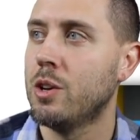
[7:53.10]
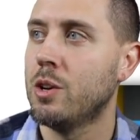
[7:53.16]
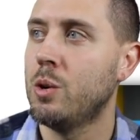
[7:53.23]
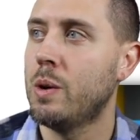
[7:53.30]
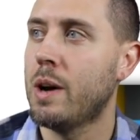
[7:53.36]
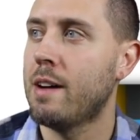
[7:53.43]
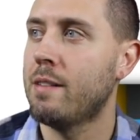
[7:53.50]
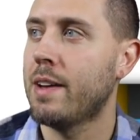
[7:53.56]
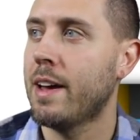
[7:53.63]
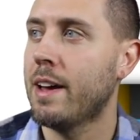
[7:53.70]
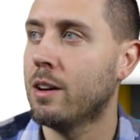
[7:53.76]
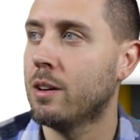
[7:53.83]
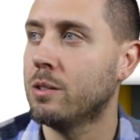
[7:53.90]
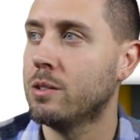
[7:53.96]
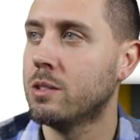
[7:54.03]
who have
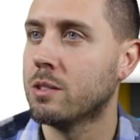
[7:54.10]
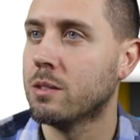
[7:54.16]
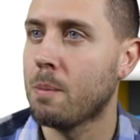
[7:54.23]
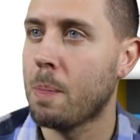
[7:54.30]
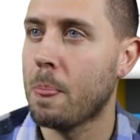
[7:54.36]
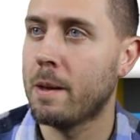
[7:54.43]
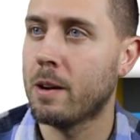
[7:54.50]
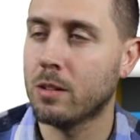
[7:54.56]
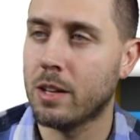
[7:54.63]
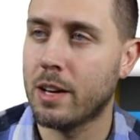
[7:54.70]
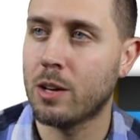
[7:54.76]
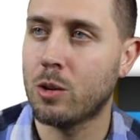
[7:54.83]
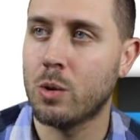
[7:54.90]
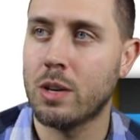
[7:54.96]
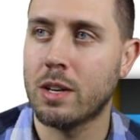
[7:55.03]
held their
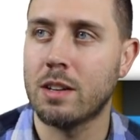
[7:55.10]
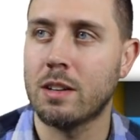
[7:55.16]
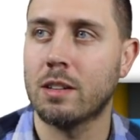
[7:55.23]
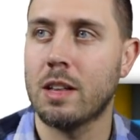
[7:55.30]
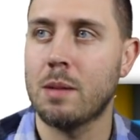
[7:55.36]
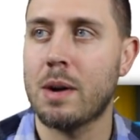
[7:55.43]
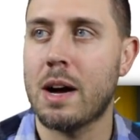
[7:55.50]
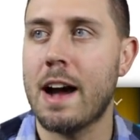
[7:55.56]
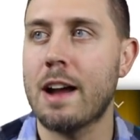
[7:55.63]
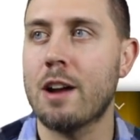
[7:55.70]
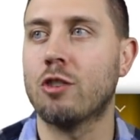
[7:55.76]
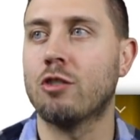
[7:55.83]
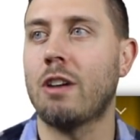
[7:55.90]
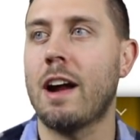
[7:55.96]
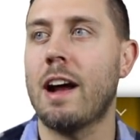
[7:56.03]
Litecoin can claim a
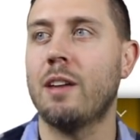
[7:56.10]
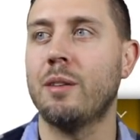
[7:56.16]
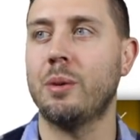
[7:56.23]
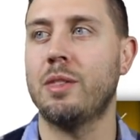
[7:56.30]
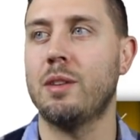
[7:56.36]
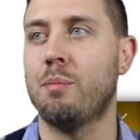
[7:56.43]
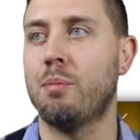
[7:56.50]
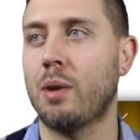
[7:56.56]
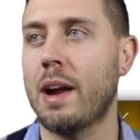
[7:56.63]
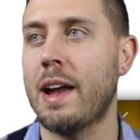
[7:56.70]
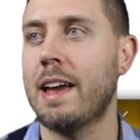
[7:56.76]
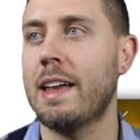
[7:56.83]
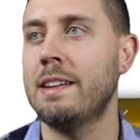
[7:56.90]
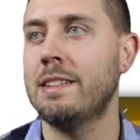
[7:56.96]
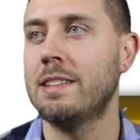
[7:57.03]
higher ground with the
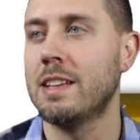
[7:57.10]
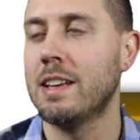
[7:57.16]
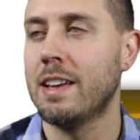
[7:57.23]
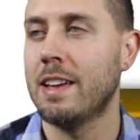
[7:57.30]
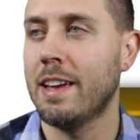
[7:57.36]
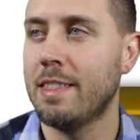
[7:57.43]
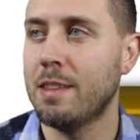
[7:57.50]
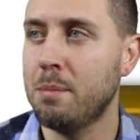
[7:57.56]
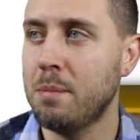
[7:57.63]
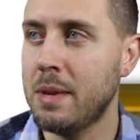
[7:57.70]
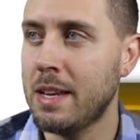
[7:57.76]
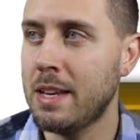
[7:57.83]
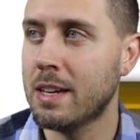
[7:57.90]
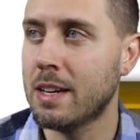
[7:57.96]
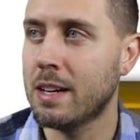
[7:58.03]
brand in the
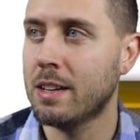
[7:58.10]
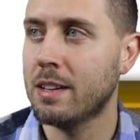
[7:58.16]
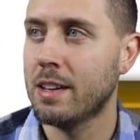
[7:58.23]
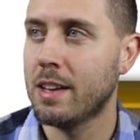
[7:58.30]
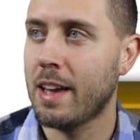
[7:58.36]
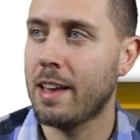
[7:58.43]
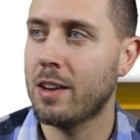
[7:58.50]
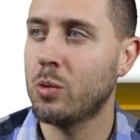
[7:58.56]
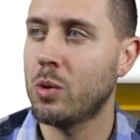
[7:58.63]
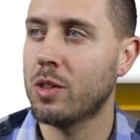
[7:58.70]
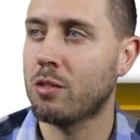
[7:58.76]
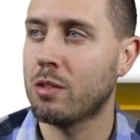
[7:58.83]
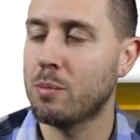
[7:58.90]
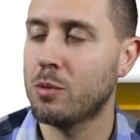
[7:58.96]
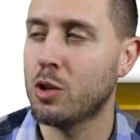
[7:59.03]
media and
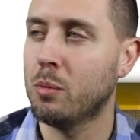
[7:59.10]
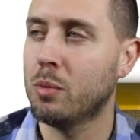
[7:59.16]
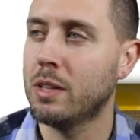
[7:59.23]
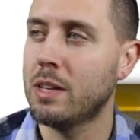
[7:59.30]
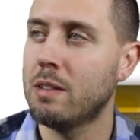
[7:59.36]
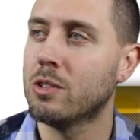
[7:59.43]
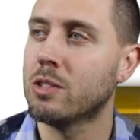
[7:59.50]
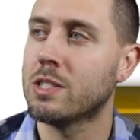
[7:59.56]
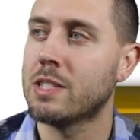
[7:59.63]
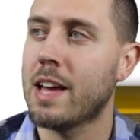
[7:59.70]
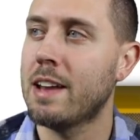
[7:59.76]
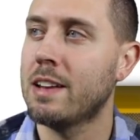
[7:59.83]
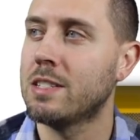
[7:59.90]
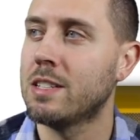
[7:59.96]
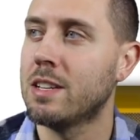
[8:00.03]
with crypto believers.
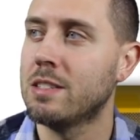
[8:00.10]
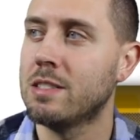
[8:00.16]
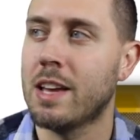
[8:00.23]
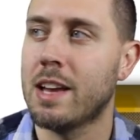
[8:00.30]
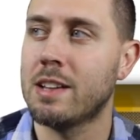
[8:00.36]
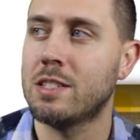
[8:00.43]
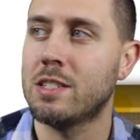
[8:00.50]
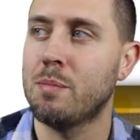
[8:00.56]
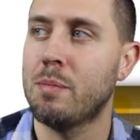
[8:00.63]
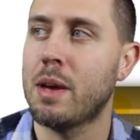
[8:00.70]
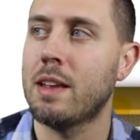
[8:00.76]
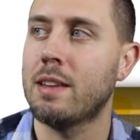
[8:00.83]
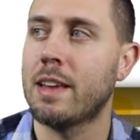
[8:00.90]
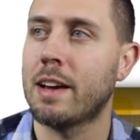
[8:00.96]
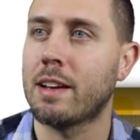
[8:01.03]
That is an intense
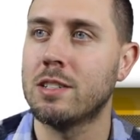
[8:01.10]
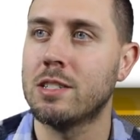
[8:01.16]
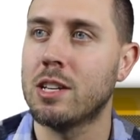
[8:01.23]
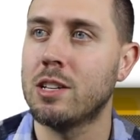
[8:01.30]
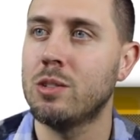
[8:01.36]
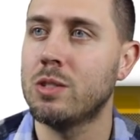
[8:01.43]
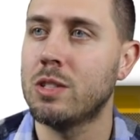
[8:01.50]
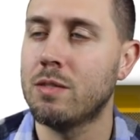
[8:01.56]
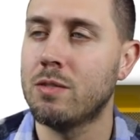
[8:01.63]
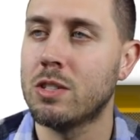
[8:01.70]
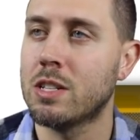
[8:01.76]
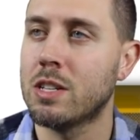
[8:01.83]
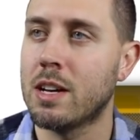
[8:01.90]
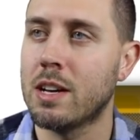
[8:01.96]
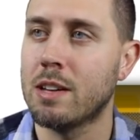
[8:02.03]
debate that continues even
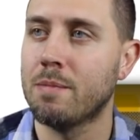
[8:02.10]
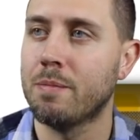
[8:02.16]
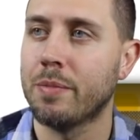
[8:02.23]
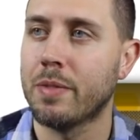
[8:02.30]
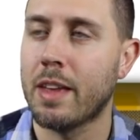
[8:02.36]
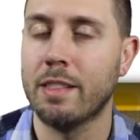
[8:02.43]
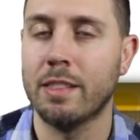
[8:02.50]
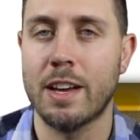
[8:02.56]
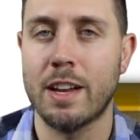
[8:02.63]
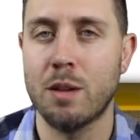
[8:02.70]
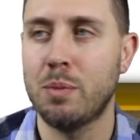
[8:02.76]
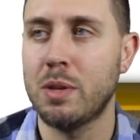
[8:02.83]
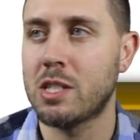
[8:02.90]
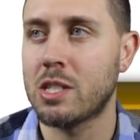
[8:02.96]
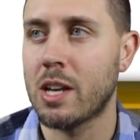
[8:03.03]
tonight. And let
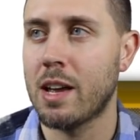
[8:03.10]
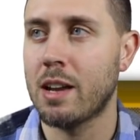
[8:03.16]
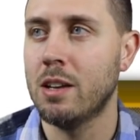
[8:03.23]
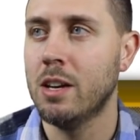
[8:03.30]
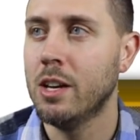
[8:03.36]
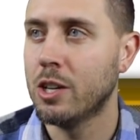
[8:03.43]
it be said,